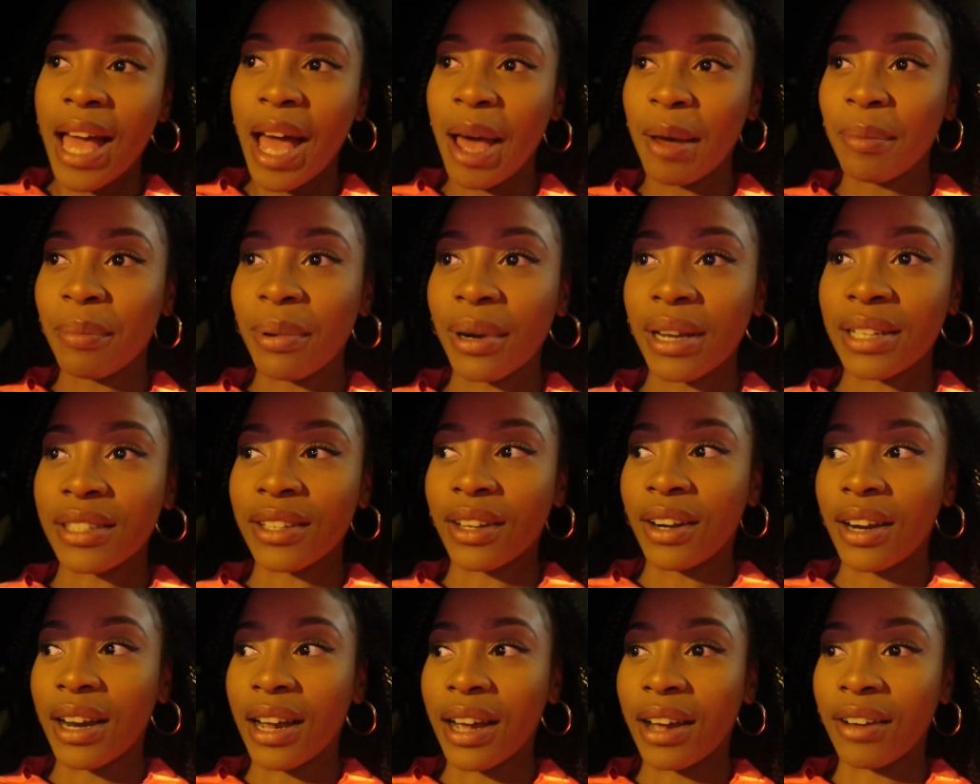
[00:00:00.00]
And plus
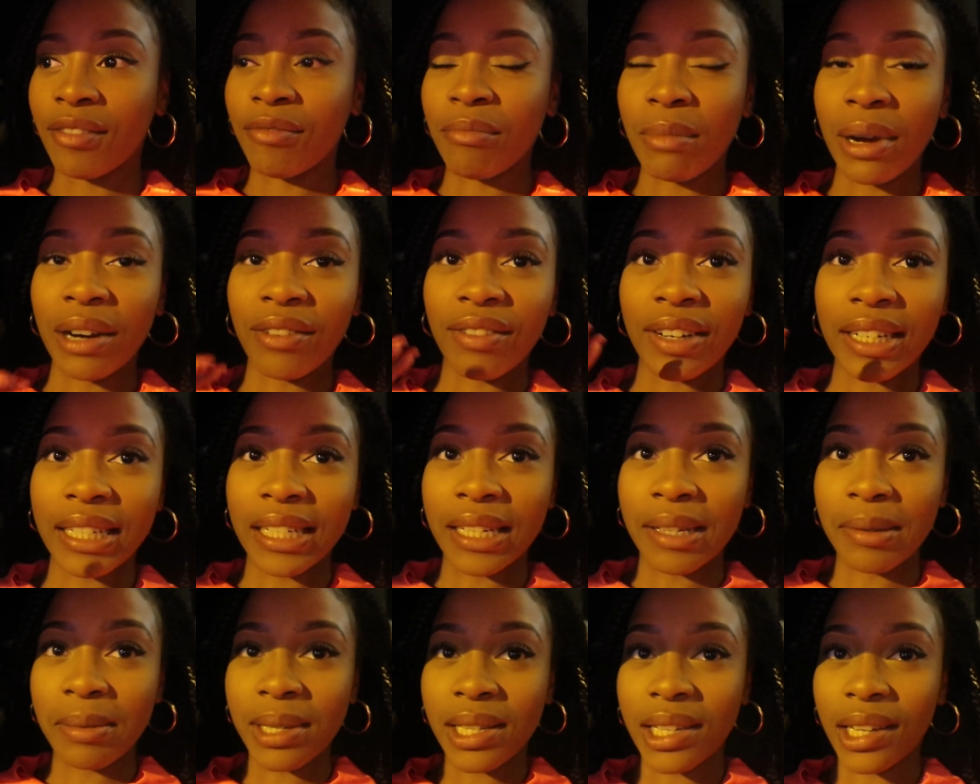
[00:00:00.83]
I don't have my red
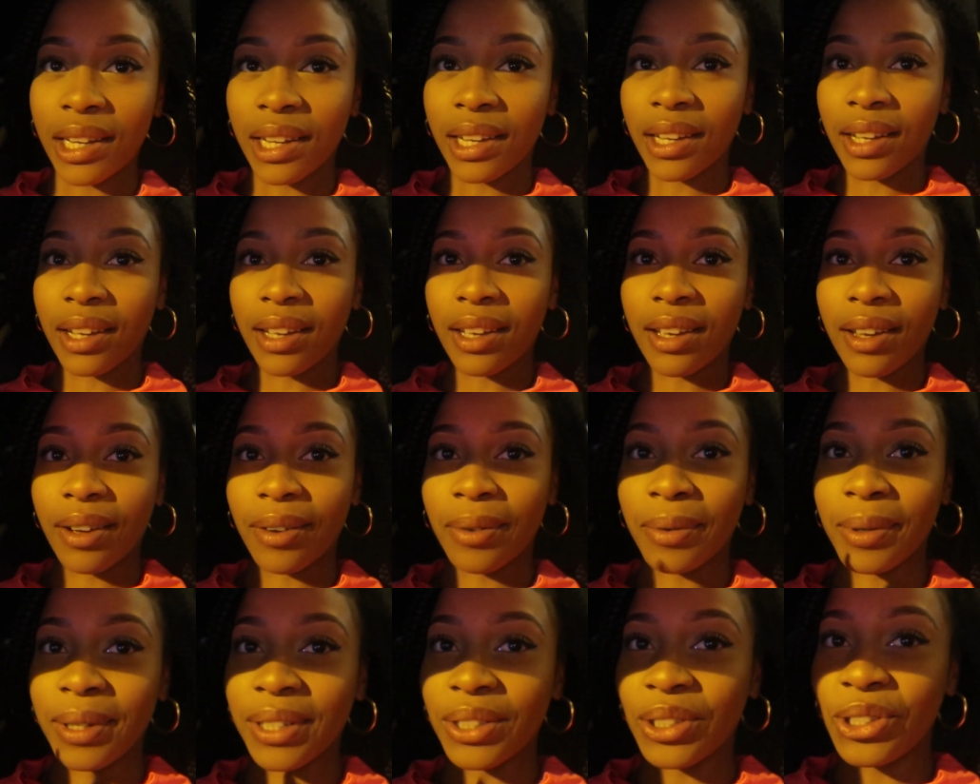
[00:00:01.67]
lipstick,
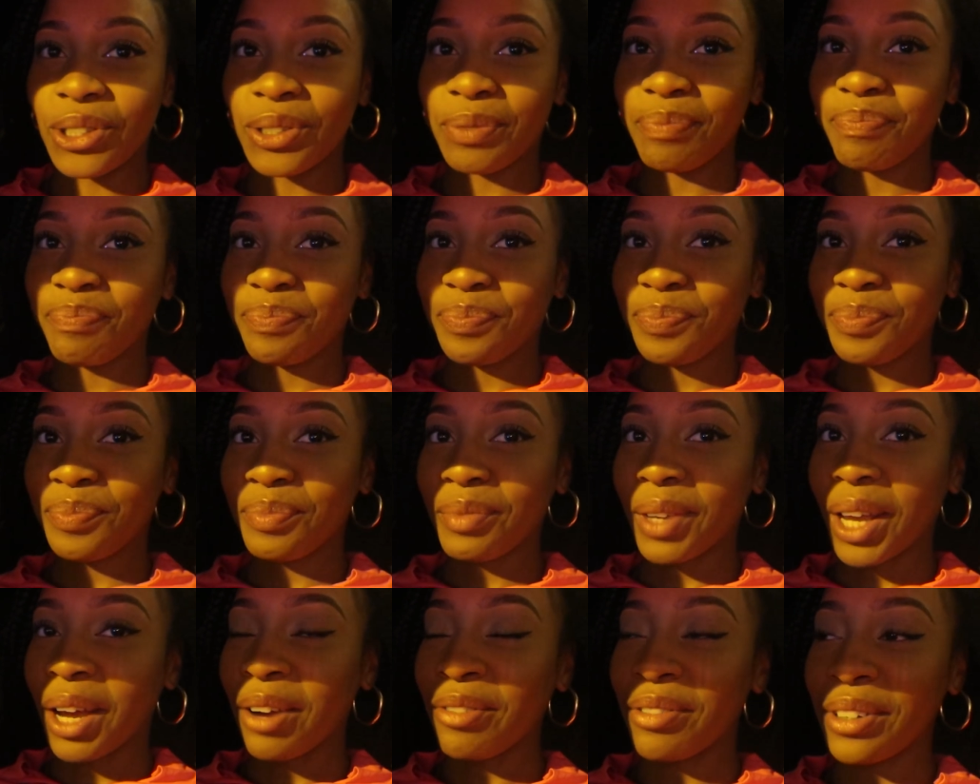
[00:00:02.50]
which
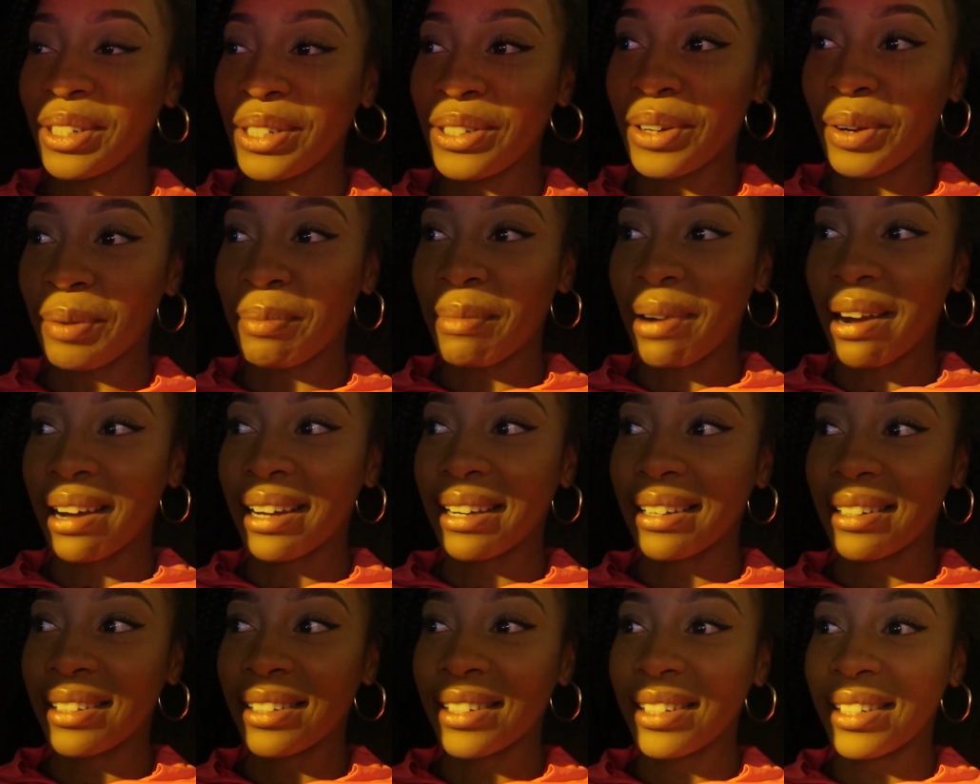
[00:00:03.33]
I really don't
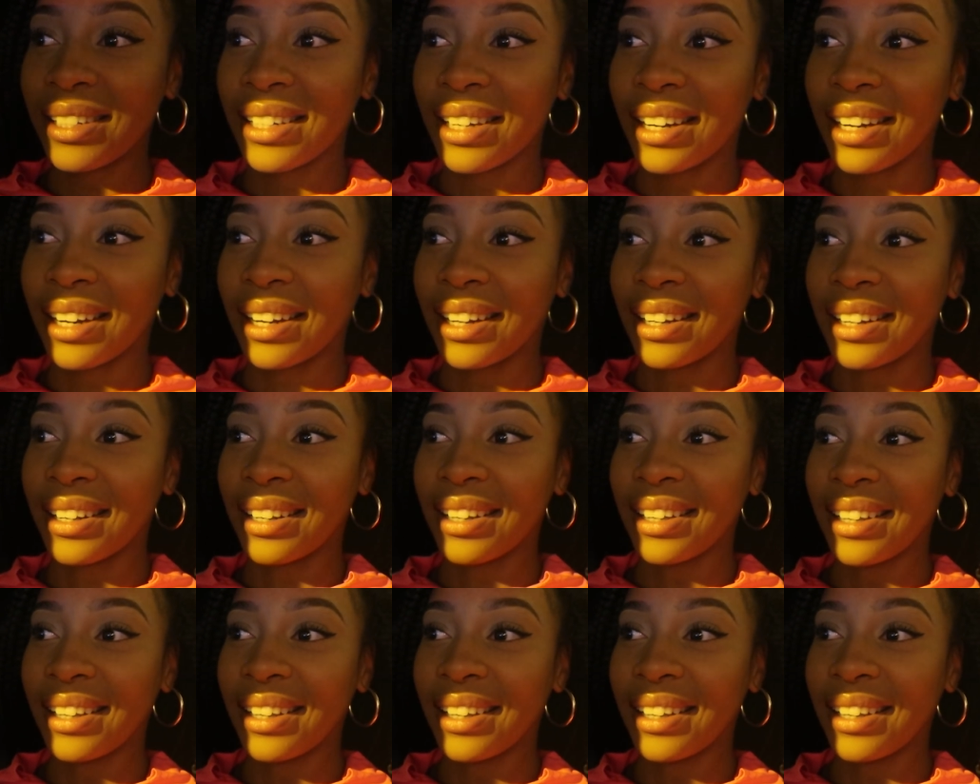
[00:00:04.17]
mind today.